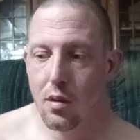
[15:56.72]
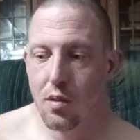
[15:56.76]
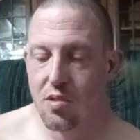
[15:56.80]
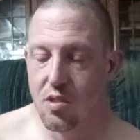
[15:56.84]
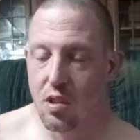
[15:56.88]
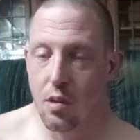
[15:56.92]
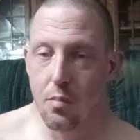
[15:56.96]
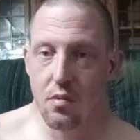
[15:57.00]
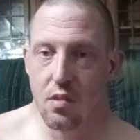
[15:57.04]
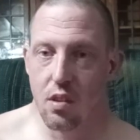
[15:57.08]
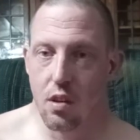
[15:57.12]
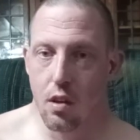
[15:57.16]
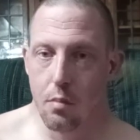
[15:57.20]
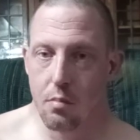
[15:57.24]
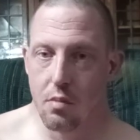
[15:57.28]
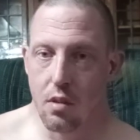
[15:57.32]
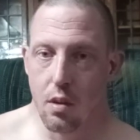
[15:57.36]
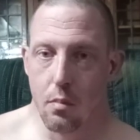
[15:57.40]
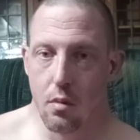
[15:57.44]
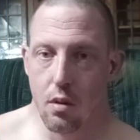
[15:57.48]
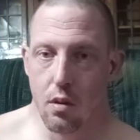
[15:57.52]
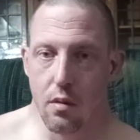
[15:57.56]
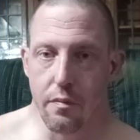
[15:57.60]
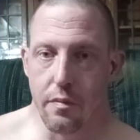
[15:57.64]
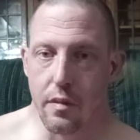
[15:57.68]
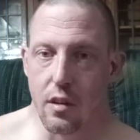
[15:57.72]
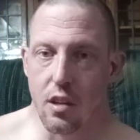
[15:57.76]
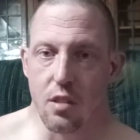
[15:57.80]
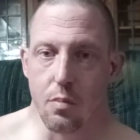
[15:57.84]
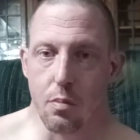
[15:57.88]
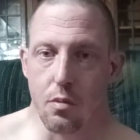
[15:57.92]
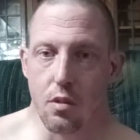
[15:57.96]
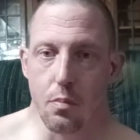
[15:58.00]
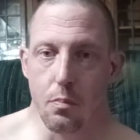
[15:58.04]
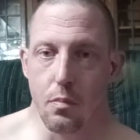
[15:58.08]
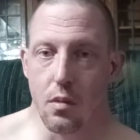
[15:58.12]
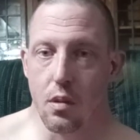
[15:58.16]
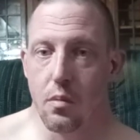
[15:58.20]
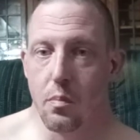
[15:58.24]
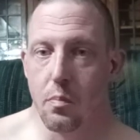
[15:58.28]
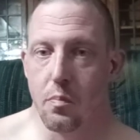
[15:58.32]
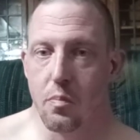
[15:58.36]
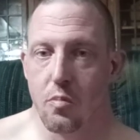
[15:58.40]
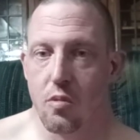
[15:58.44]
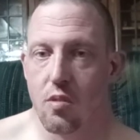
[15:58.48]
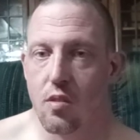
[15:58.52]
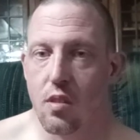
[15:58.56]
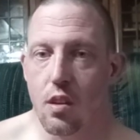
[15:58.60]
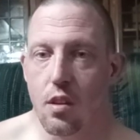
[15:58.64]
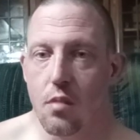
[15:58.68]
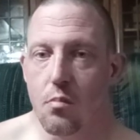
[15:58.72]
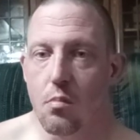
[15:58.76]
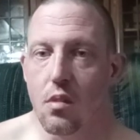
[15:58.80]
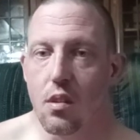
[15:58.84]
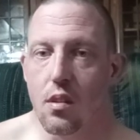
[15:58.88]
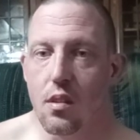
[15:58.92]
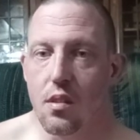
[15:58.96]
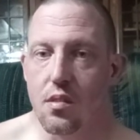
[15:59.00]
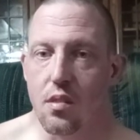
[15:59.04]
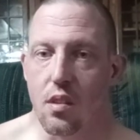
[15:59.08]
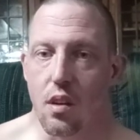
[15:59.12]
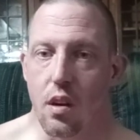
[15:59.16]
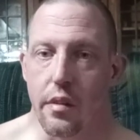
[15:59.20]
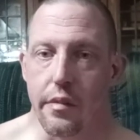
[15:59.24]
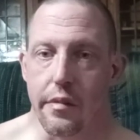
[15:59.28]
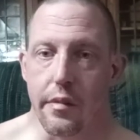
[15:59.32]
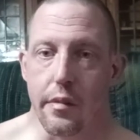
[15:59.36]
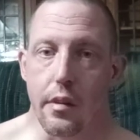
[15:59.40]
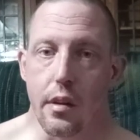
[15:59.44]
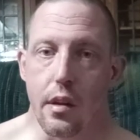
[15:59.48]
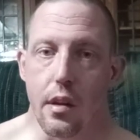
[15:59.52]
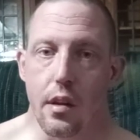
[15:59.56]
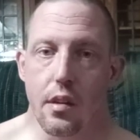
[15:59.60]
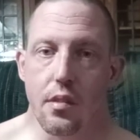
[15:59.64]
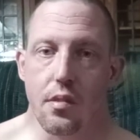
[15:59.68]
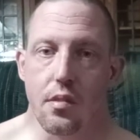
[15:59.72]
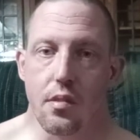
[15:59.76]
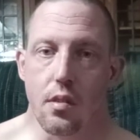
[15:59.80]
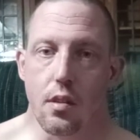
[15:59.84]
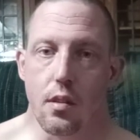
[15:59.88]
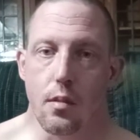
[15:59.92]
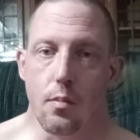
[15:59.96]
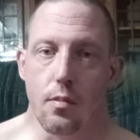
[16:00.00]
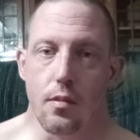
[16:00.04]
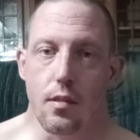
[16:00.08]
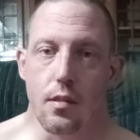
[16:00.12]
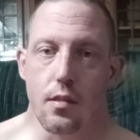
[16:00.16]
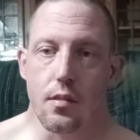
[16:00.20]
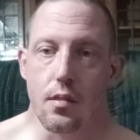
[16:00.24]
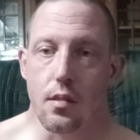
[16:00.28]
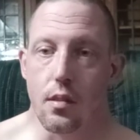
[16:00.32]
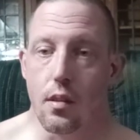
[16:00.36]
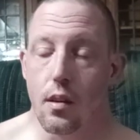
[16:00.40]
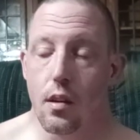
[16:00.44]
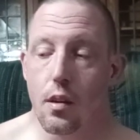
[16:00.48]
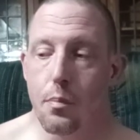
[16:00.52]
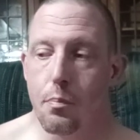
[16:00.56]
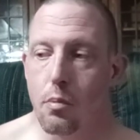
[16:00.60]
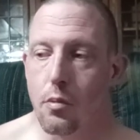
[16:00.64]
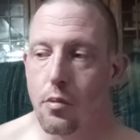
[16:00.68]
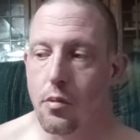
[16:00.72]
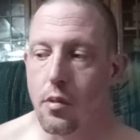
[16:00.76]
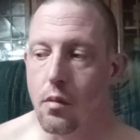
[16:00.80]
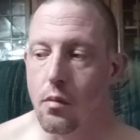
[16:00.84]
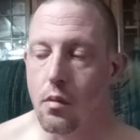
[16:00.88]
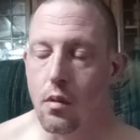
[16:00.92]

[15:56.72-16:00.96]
Sometimes I'm on Facebook, maybe 10 minutes out of the day, see what's up with